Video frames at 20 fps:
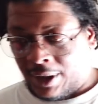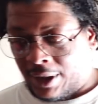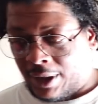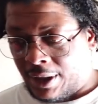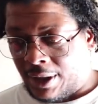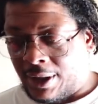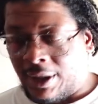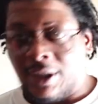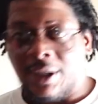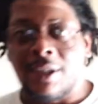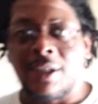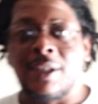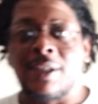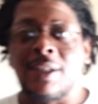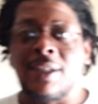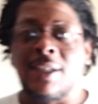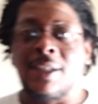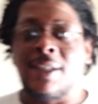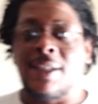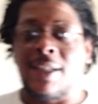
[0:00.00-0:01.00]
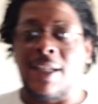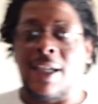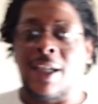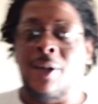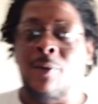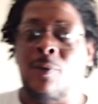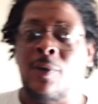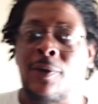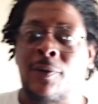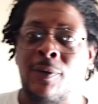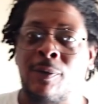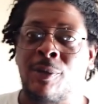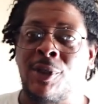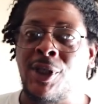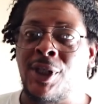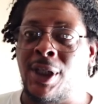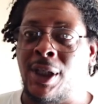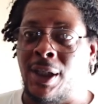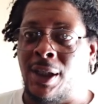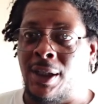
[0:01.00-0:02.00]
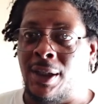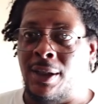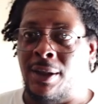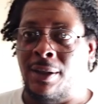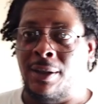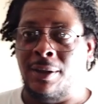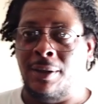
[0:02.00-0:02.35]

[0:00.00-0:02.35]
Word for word: and this is the second one from Shein